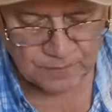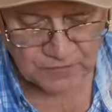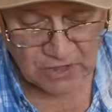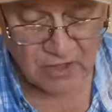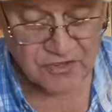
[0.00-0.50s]

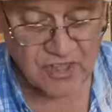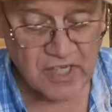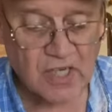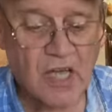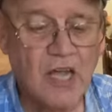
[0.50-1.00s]
I just say the
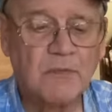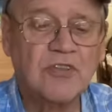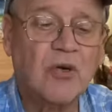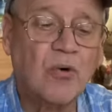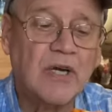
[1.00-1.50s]
economy's
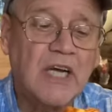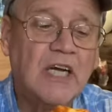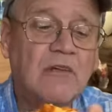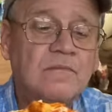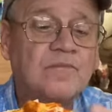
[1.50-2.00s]
going
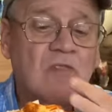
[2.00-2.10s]
down.